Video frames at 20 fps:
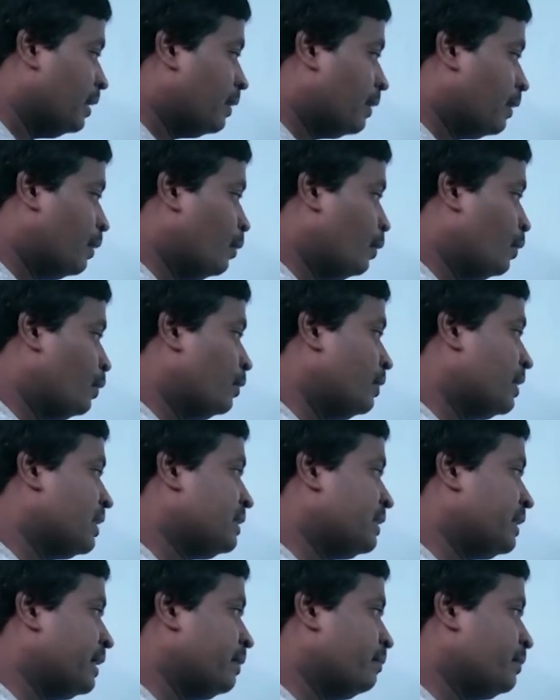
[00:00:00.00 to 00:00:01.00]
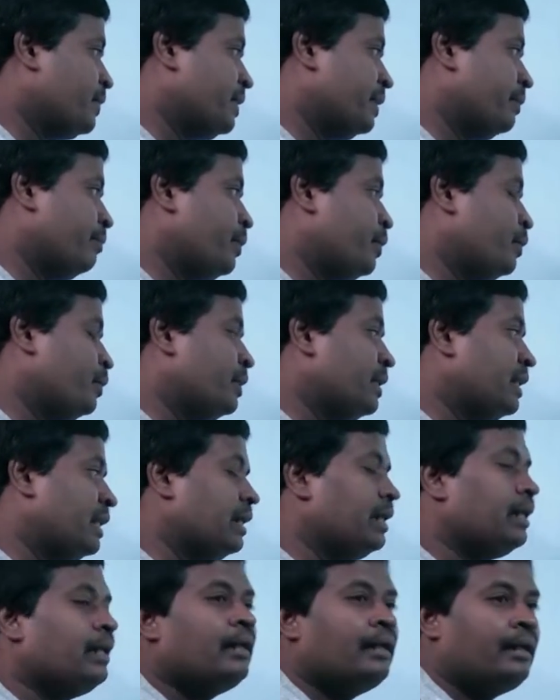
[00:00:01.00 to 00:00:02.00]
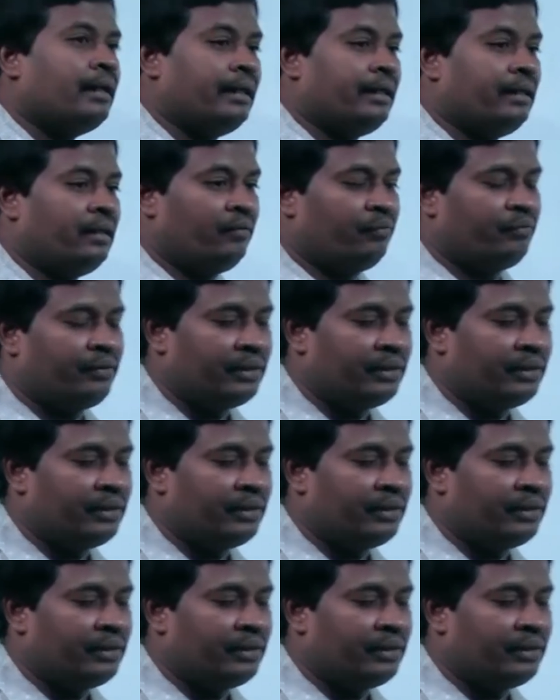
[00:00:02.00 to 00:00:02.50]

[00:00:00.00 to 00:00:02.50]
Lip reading: root to the stem to the leaf.